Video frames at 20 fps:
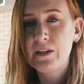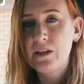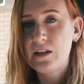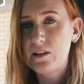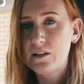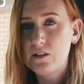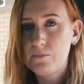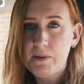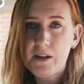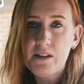
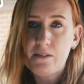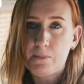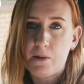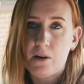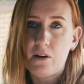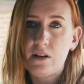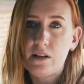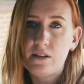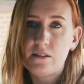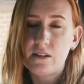and the best
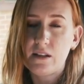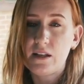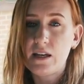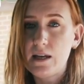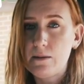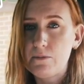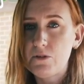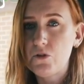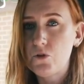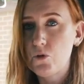part is it
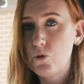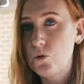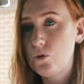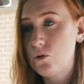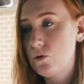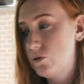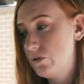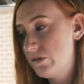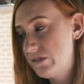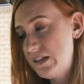keeps
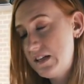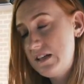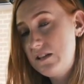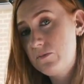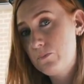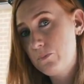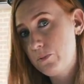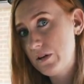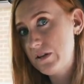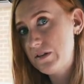your
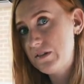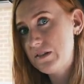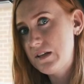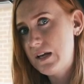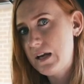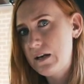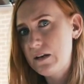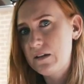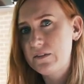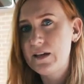seats
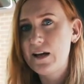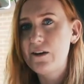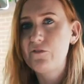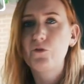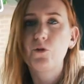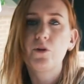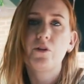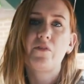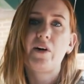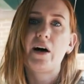pristine and
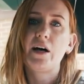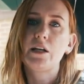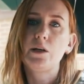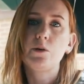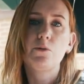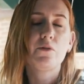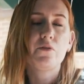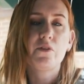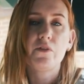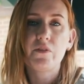therefore the
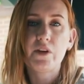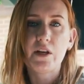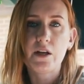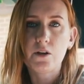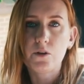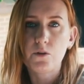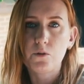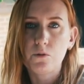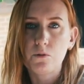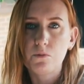value of the
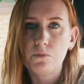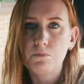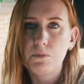vehicle